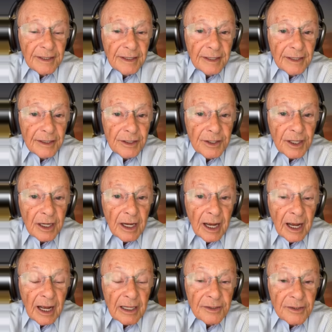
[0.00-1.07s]
He
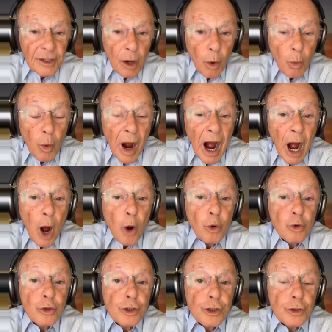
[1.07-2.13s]
allowed her to
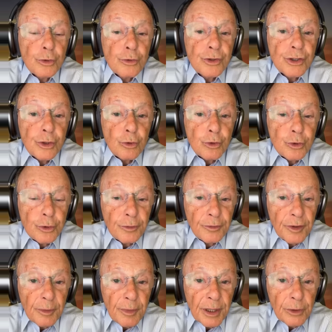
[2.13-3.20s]
suffer and to get to
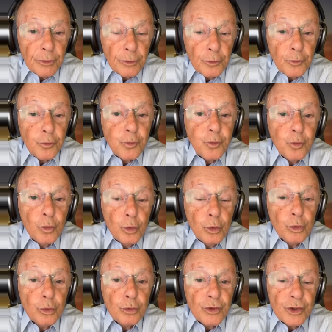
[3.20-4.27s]
that point, to get to the
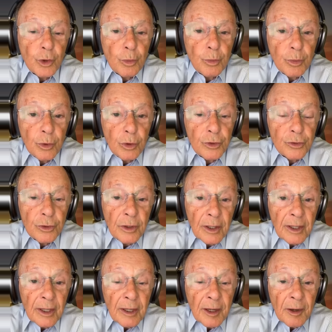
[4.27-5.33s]
peak of her
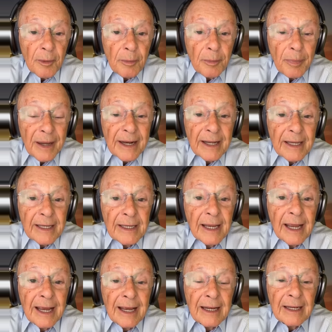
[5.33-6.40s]
pain, to the
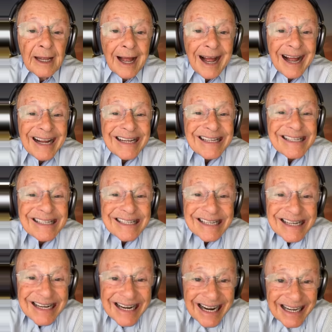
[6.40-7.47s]
bottom
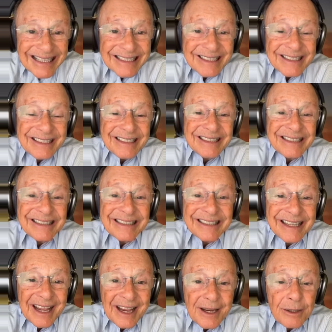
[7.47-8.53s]
of
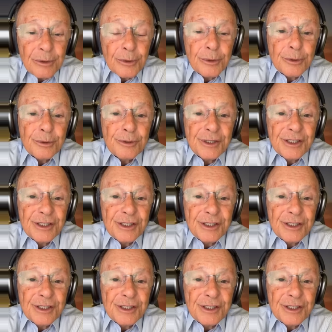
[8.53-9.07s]
the pit.